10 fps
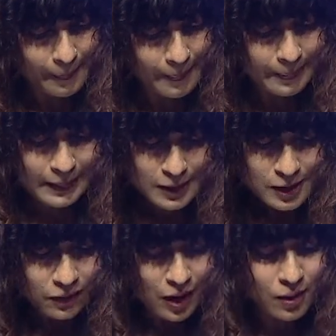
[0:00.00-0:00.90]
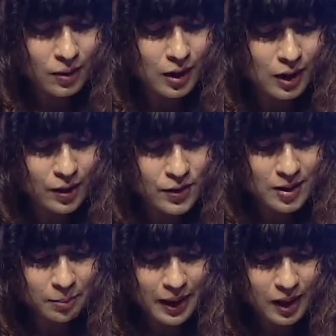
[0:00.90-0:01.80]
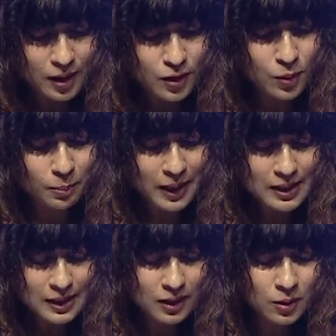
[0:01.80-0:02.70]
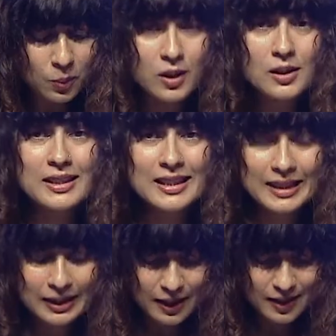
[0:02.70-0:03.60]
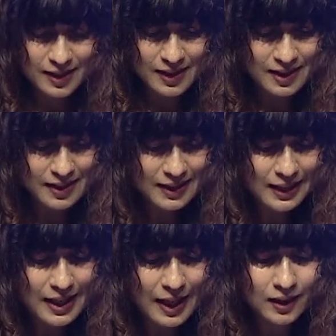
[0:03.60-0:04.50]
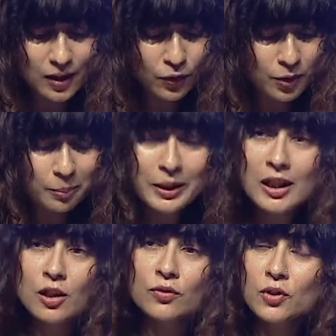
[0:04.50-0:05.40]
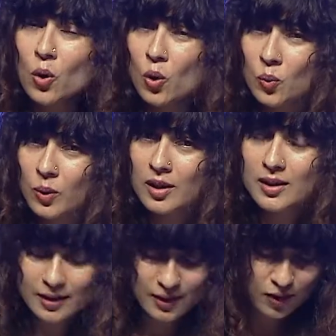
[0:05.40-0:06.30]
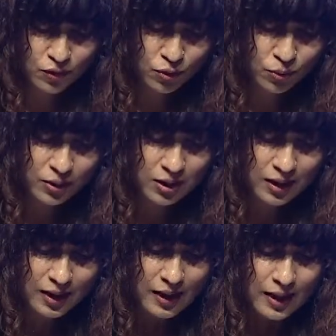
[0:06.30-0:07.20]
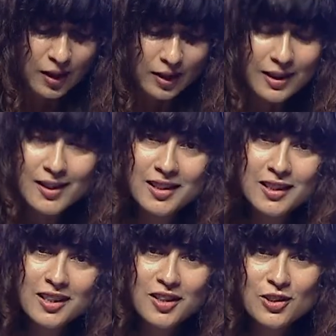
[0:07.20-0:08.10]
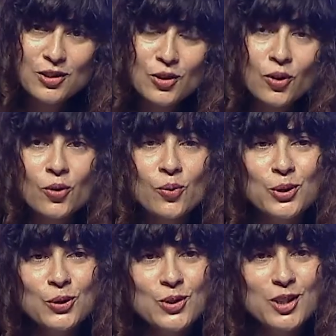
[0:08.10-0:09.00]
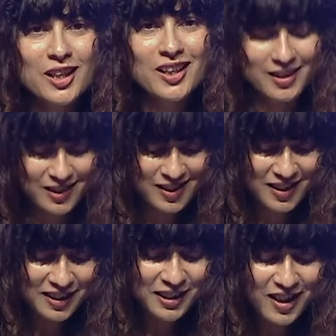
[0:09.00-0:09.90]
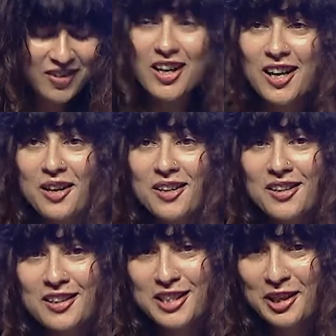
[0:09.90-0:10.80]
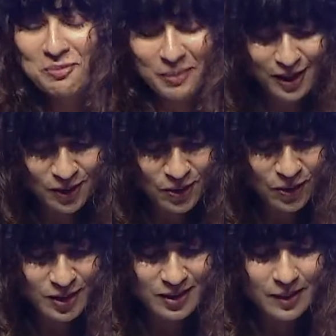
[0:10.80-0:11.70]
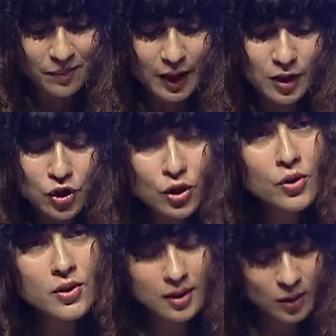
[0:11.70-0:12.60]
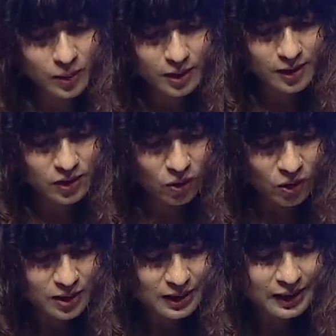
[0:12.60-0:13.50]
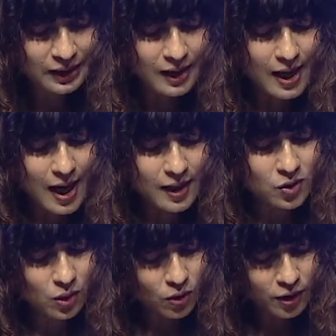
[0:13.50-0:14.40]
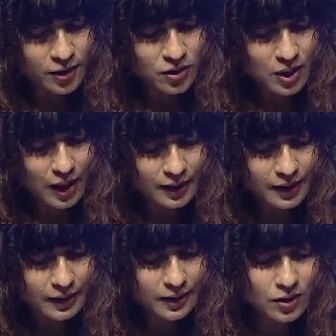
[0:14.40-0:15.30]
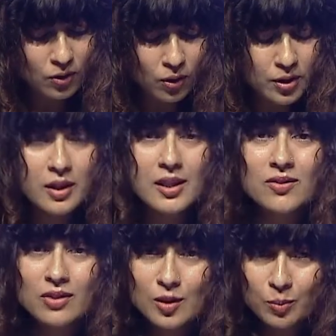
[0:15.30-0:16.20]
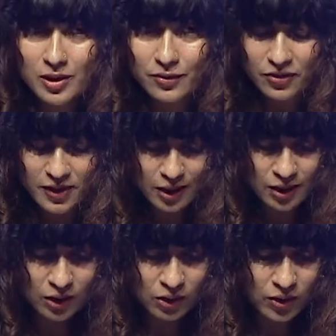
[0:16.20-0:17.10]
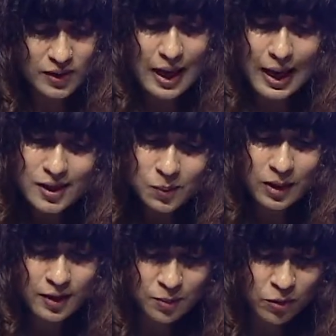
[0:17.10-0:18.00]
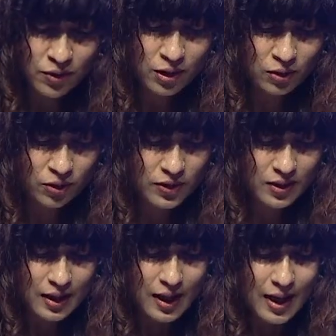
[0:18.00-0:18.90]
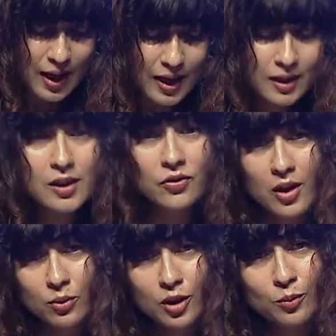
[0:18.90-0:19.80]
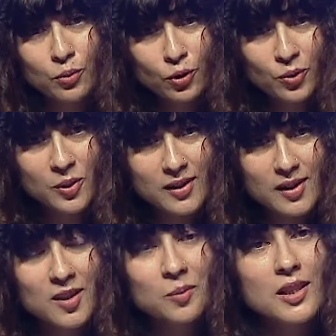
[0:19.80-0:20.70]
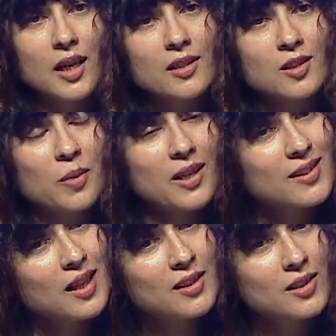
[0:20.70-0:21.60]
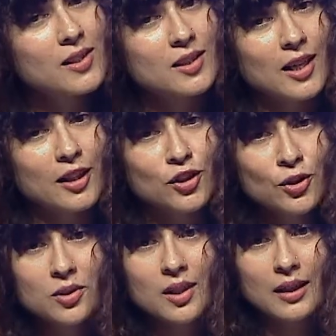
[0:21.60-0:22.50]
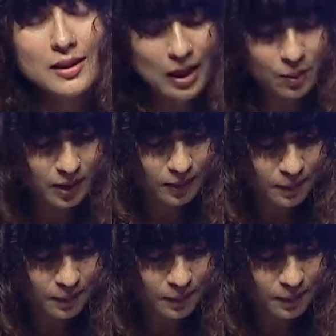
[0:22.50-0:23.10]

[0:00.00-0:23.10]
This vow allows the maker to maintain the world in consistency, and therefore the meaning of the whole world is in truth. This adherence, or we could say the satyagraha done by God, ensures that the world is orderly, and so according to Gandhi, this order is visible in physical laws as well as moral laws, and he found that both were systematized by scientists like Newton and Darwin.